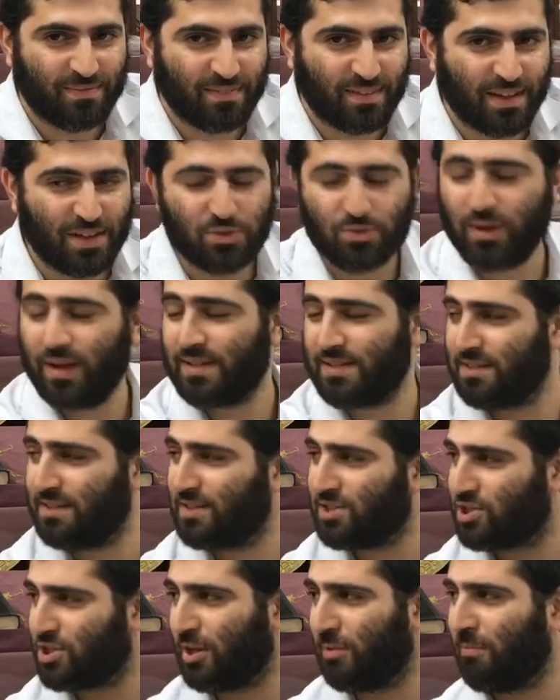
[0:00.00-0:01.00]
That's why I said
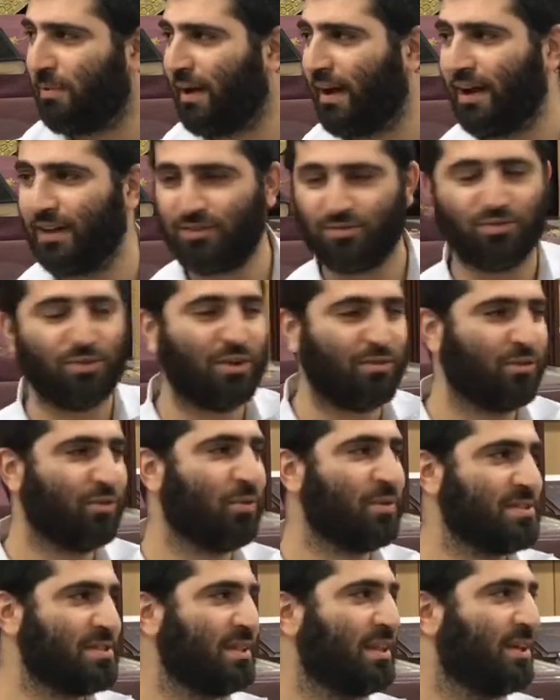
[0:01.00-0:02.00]
this Shabbat, whoever
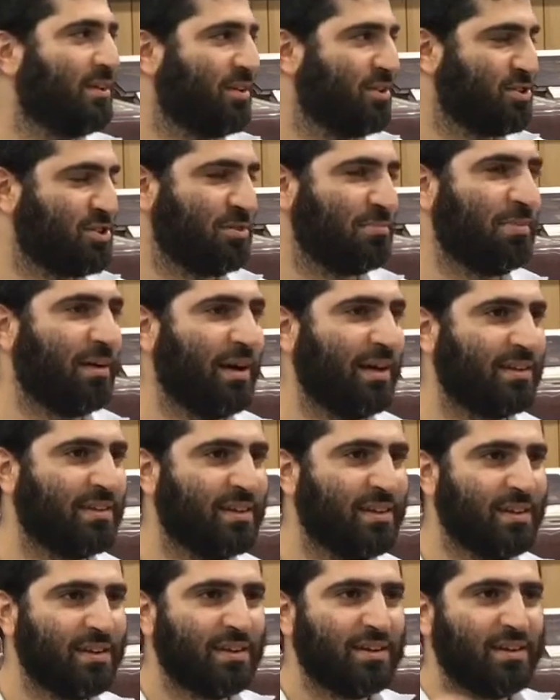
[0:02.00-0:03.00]
wasn't here on Shabbat.
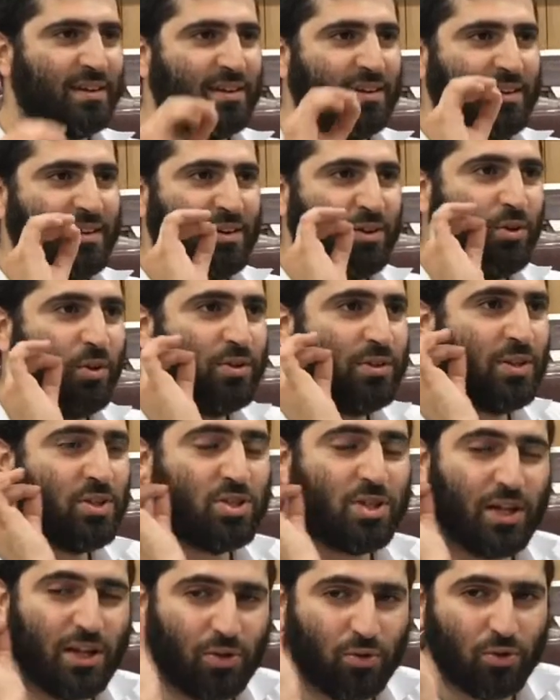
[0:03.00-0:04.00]
Chodesh
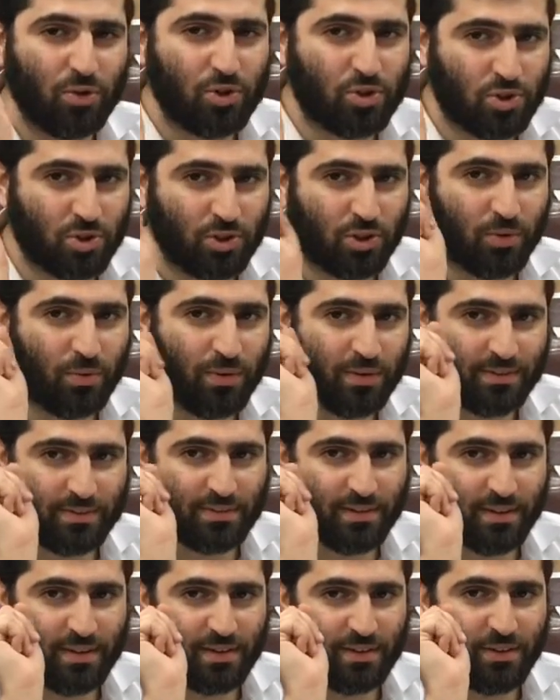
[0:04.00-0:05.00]
Elul, you should know one
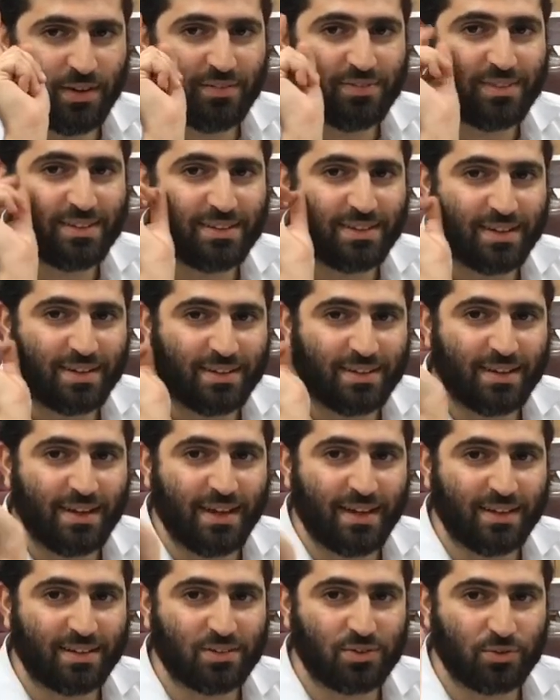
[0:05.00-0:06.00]
thing. You have to
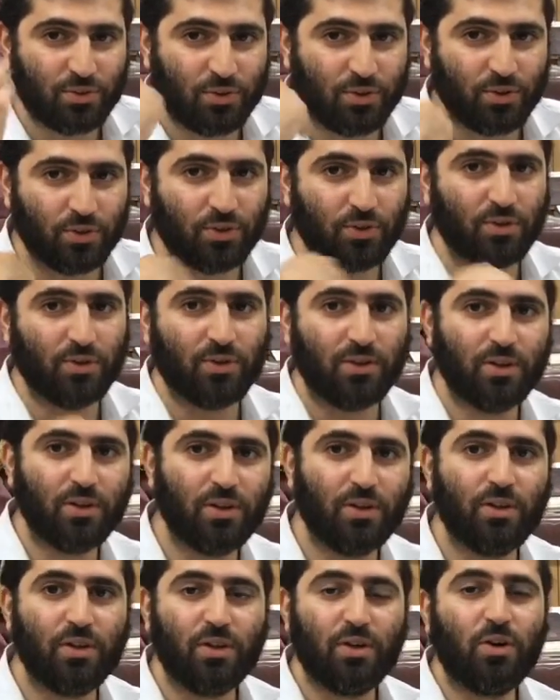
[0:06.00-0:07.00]
connect to your
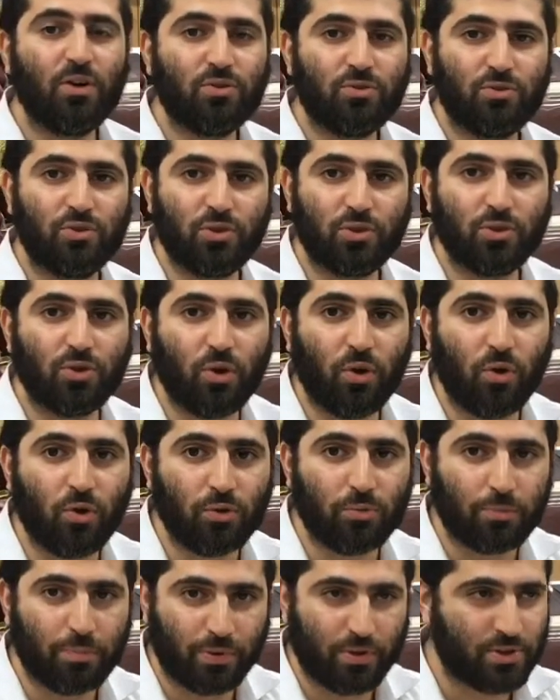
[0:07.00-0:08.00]
to your
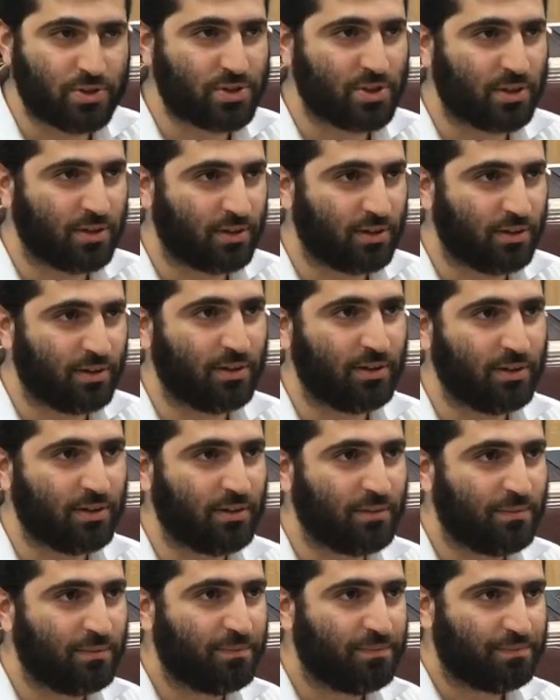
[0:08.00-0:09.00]
own
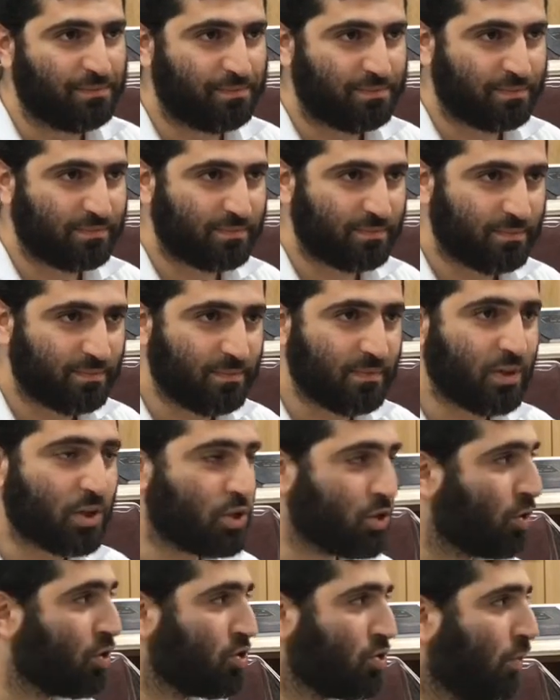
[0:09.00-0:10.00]
personal
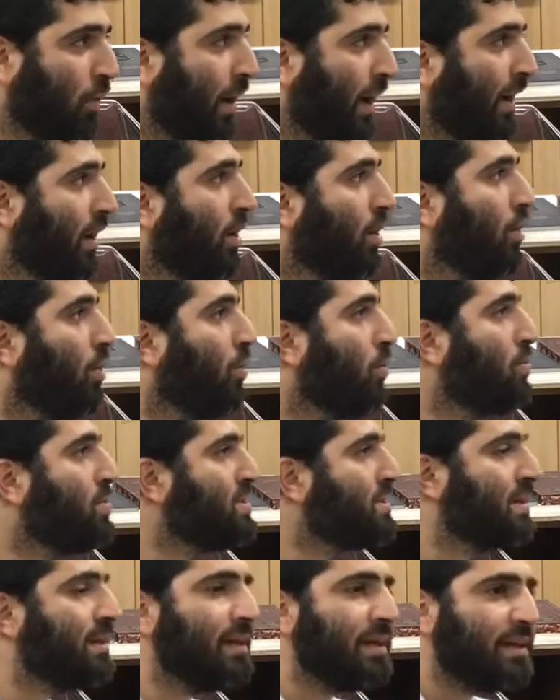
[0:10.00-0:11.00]
charge. Why?
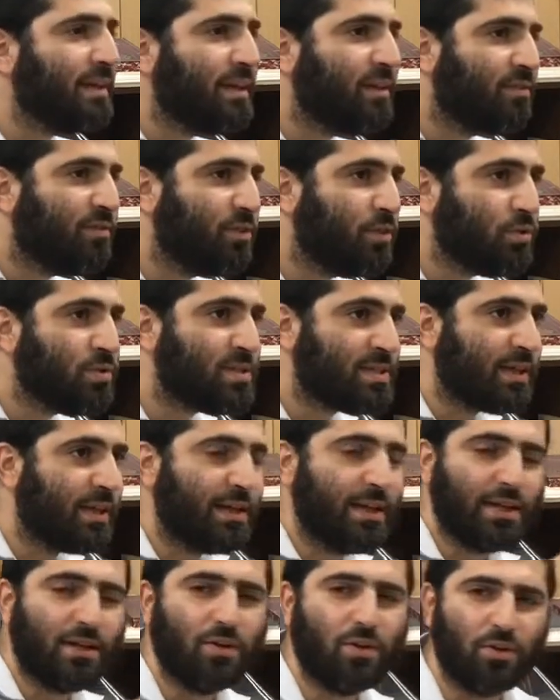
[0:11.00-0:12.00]
Who's gonna give you
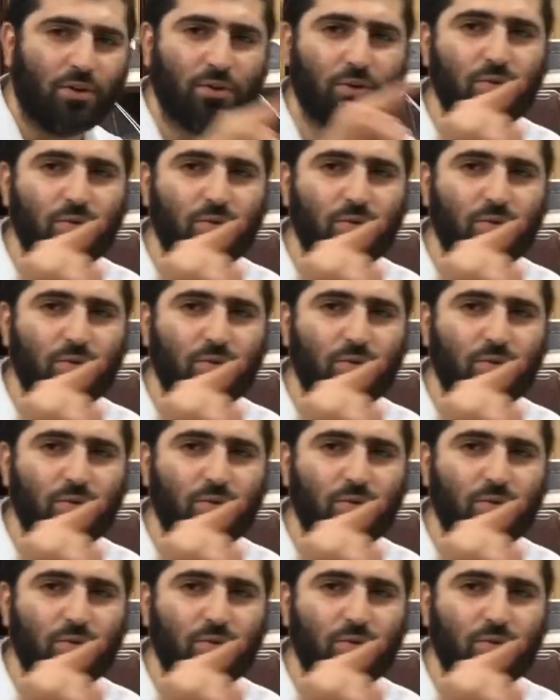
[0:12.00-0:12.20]
sanegor?